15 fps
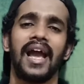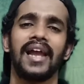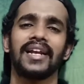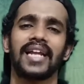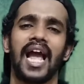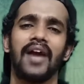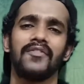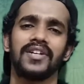And
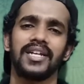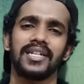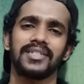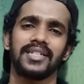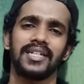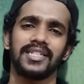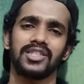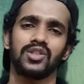
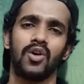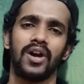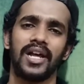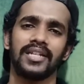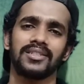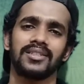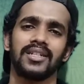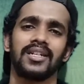cavitation is known
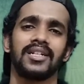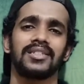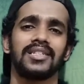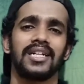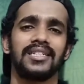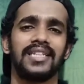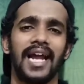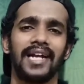as
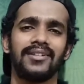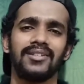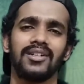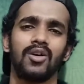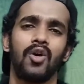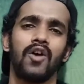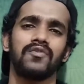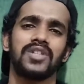the
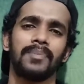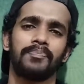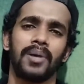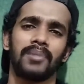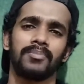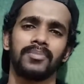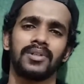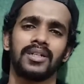death of the
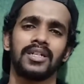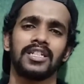pump.